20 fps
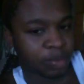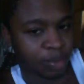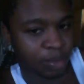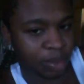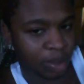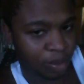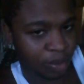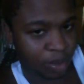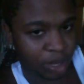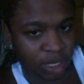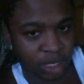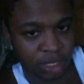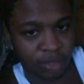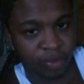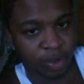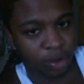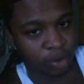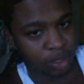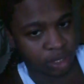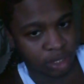my biggest
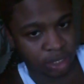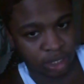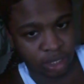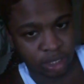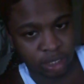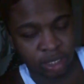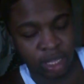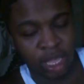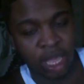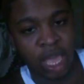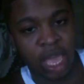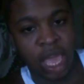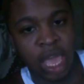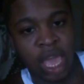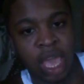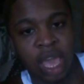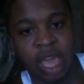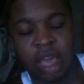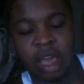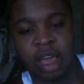focus.
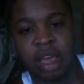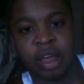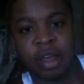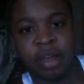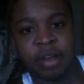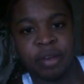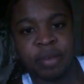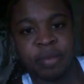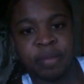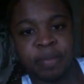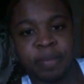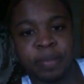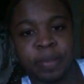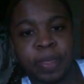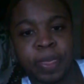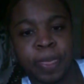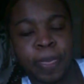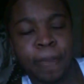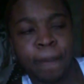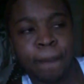
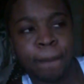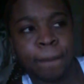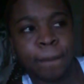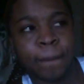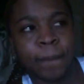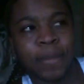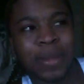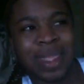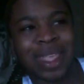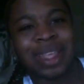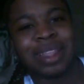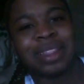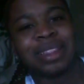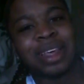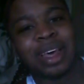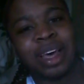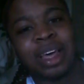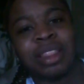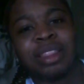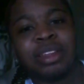
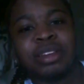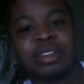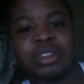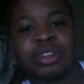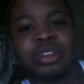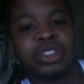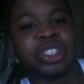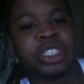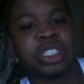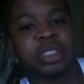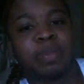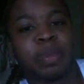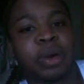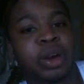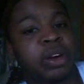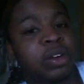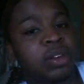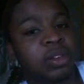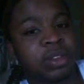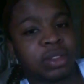The others are just
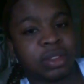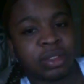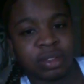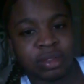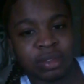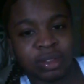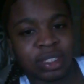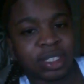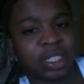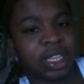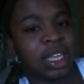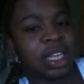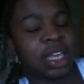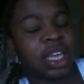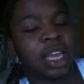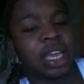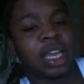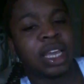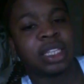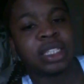perks,
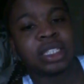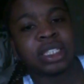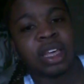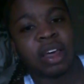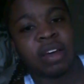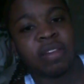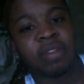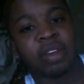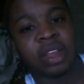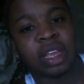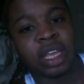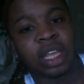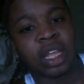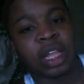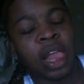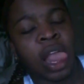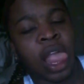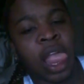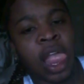skin softening,